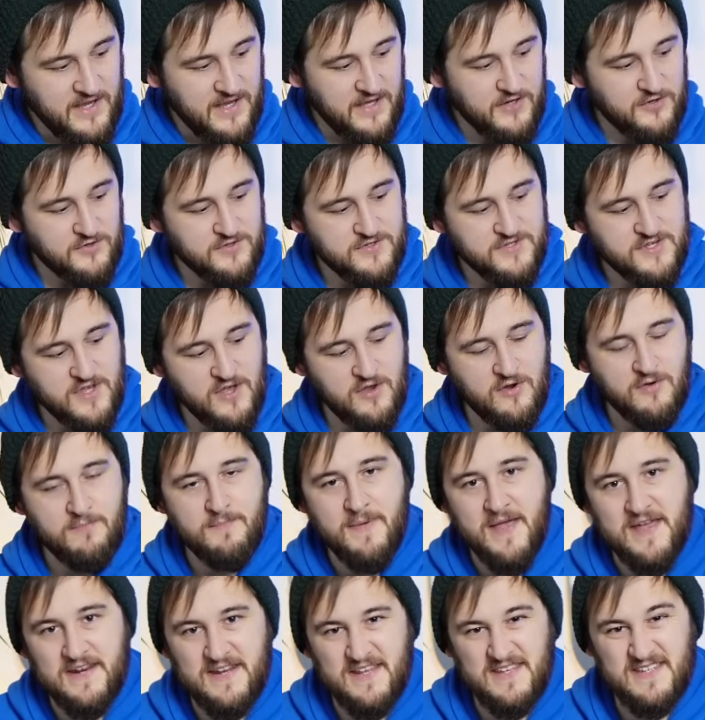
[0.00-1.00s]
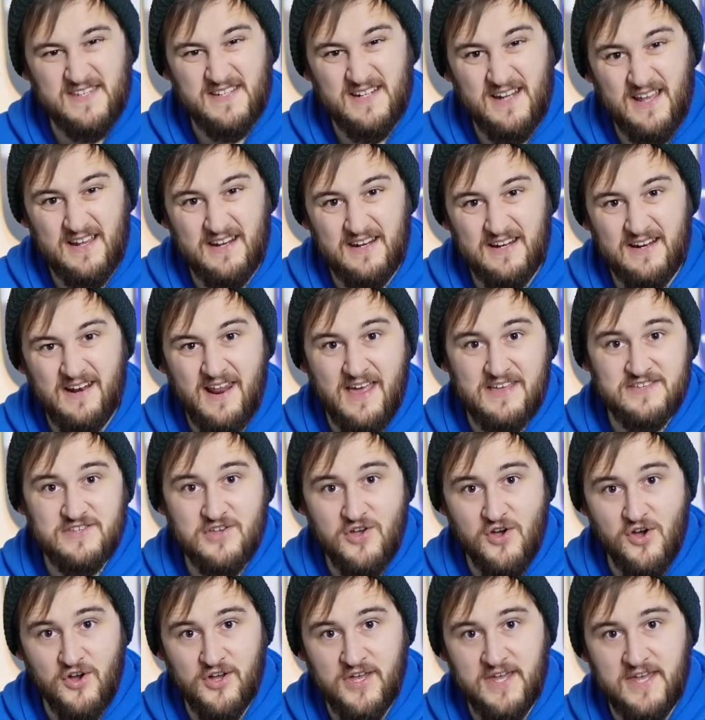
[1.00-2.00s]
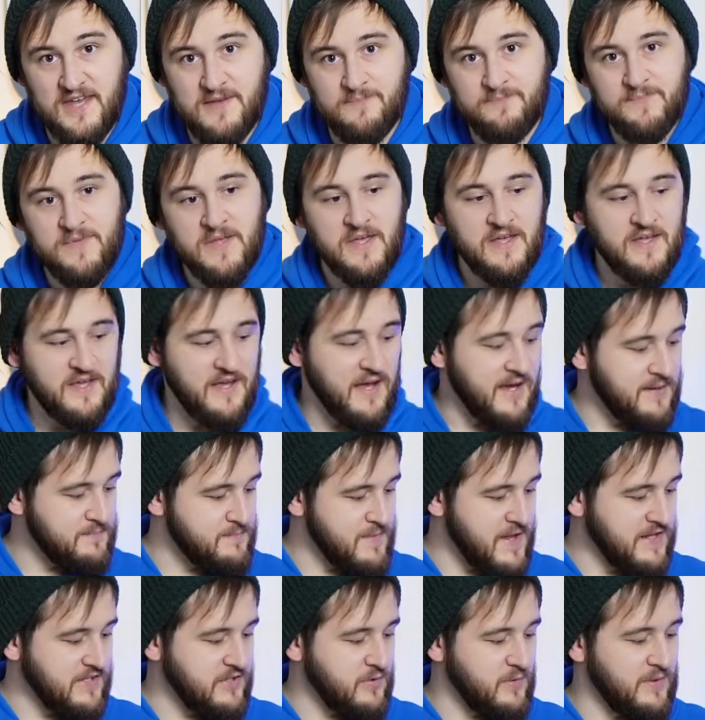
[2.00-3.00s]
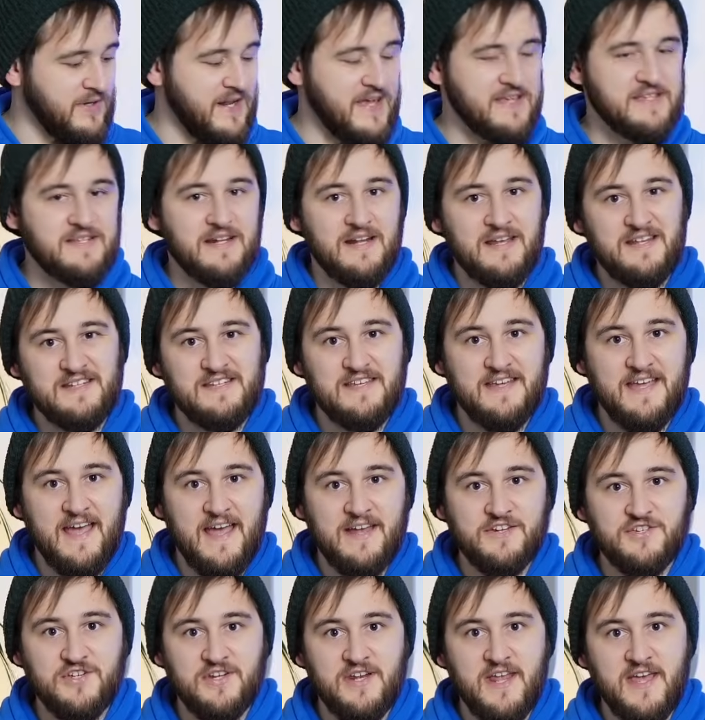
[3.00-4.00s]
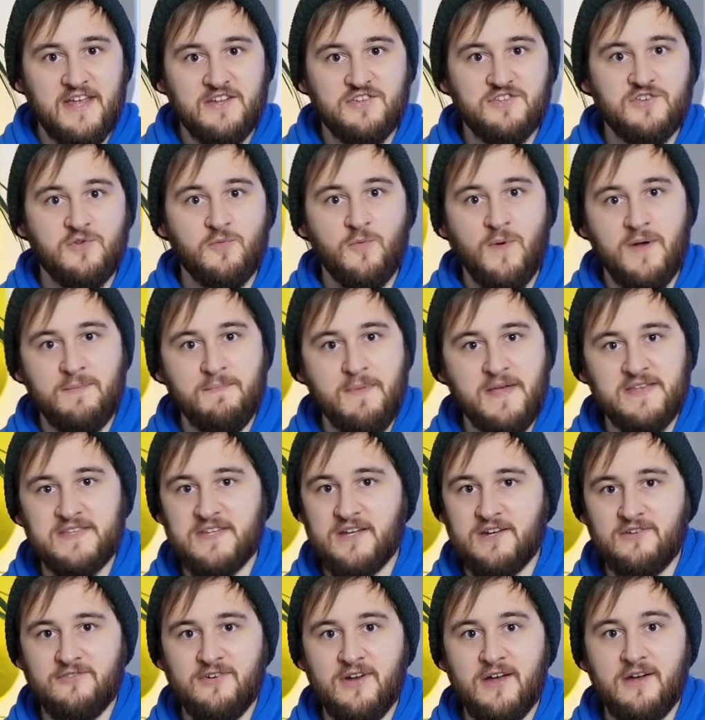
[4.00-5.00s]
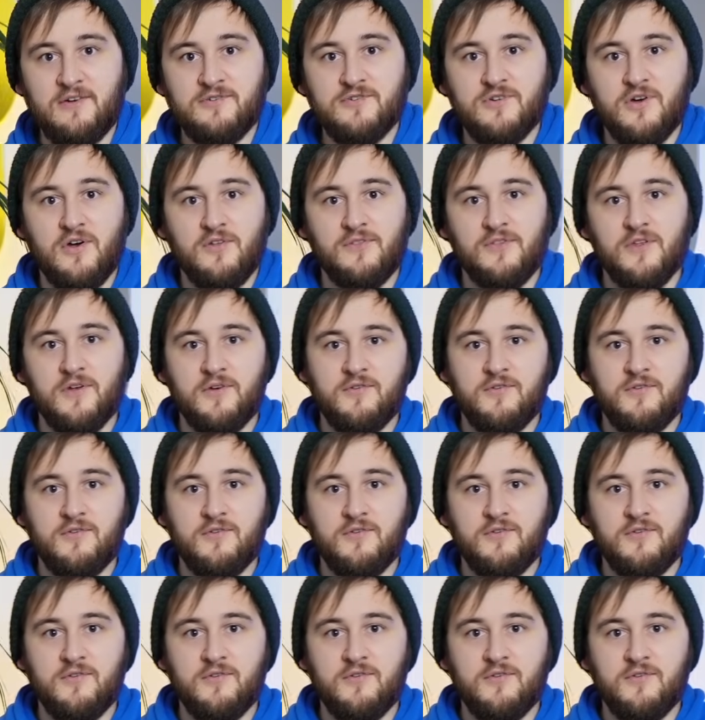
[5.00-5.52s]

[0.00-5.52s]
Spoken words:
It also made it slightly less hooky and meant you were less likely to catch an edge when messing around on the